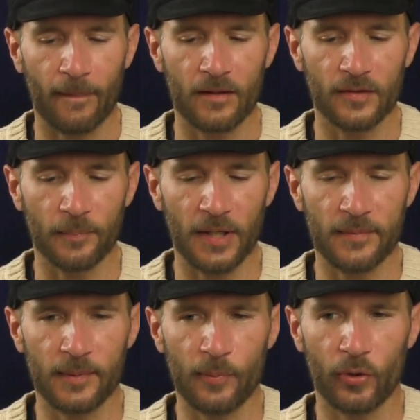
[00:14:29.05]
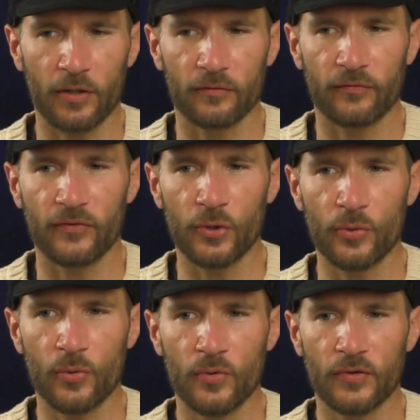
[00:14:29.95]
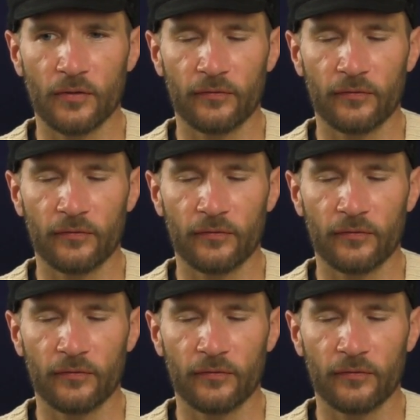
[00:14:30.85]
sometimes people confuse